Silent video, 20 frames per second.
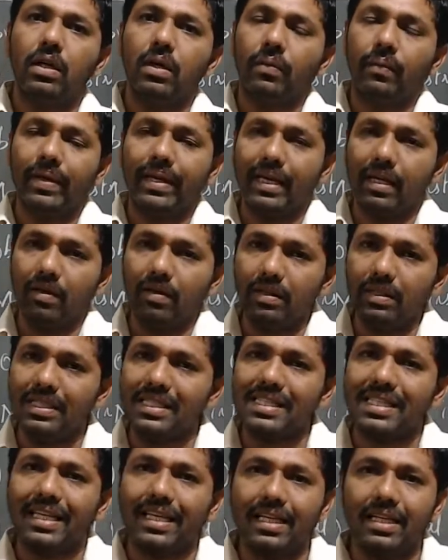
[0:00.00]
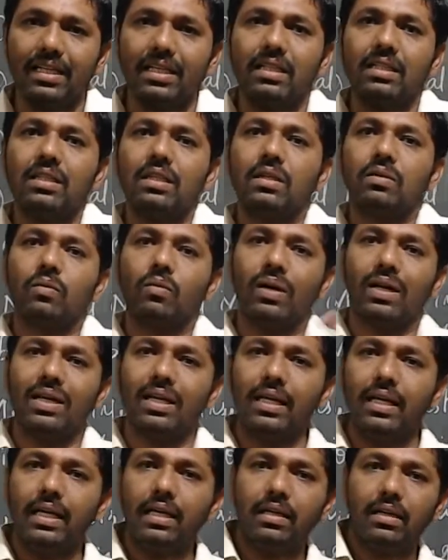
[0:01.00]
We cannot say
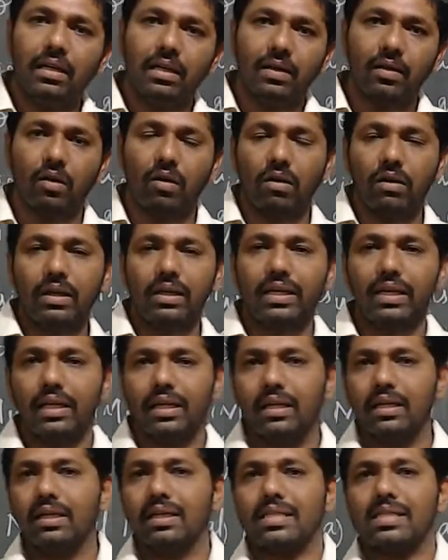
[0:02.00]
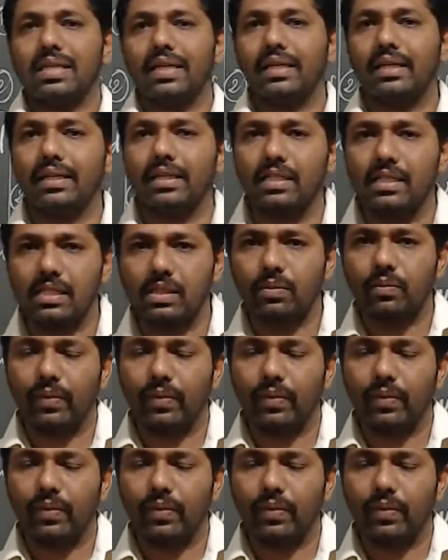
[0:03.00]
only a noun in a sentence.